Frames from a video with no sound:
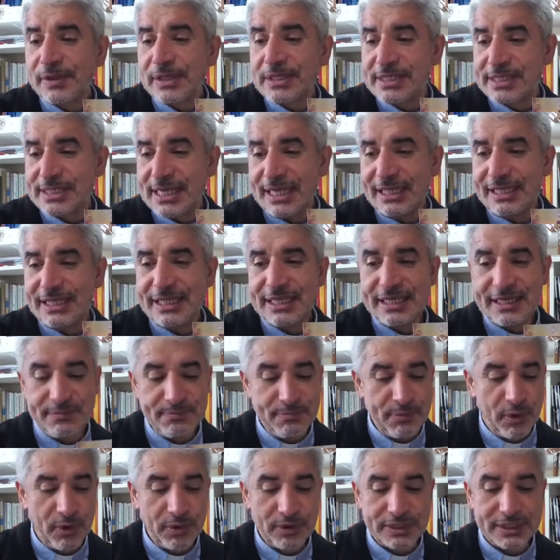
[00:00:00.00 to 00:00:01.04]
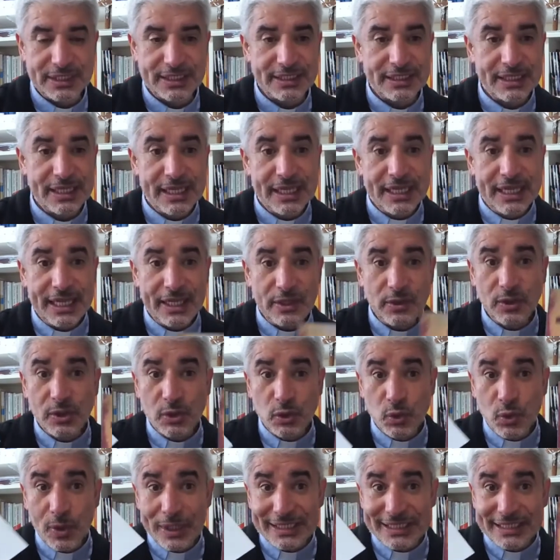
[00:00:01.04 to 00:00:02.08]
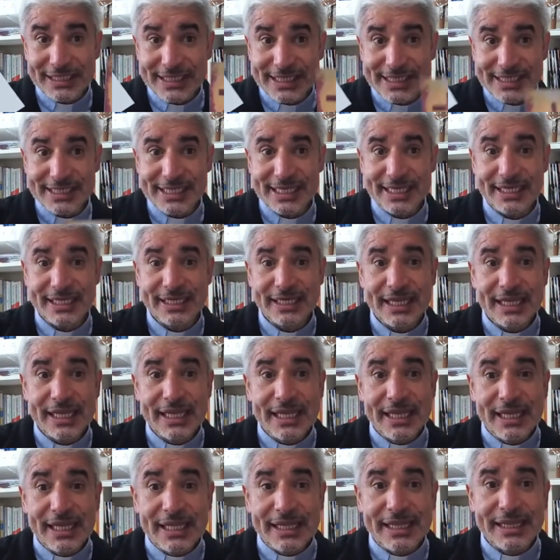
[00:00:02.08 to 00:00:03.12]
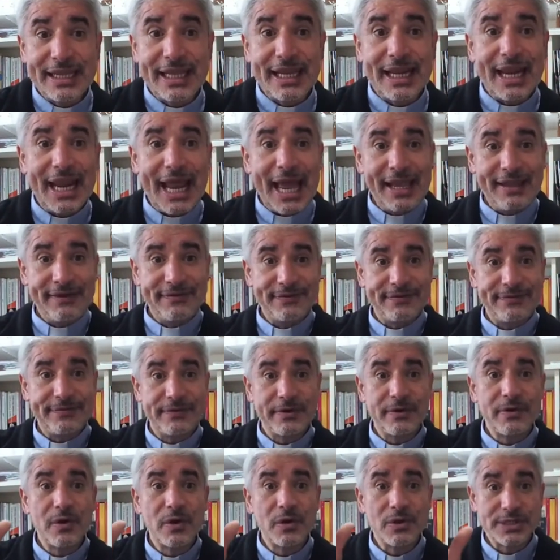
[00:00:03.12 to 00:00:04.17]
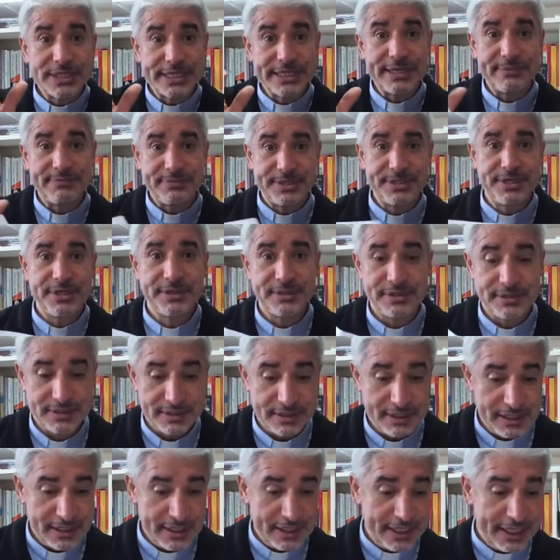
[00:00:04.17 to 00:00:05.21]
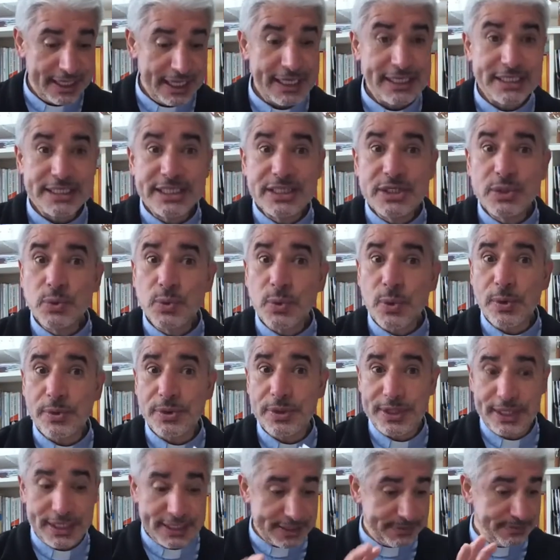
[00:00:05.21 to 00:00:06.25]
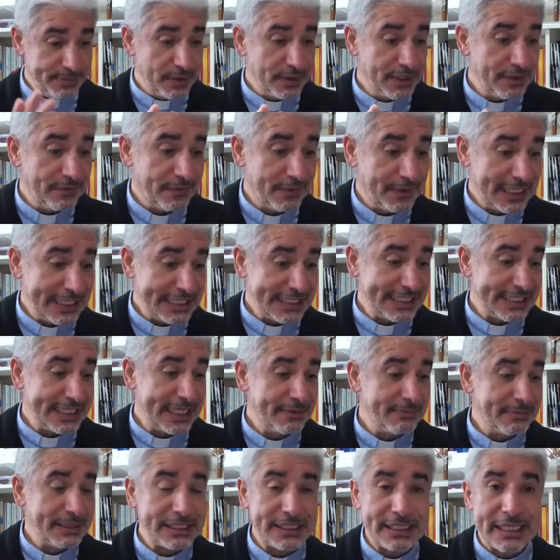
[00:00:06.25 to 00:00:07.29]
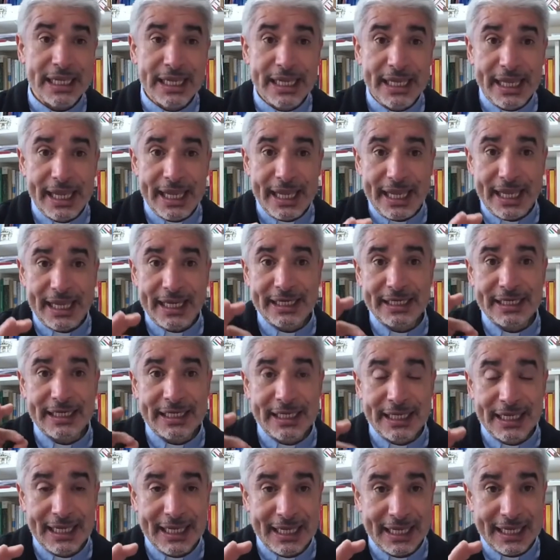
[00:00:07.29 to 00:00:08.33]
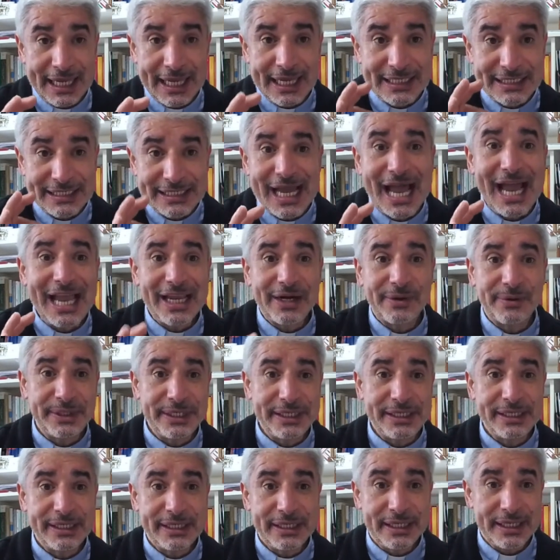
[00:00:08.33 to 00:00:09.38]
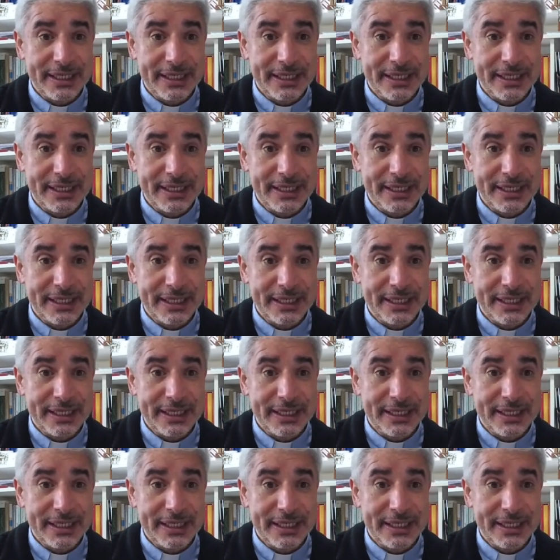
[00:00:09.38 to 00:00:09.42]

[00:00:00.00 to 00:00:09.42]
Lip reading: something important in order to understand the life from Concepcion. And she wrote this beautiful statement in her diary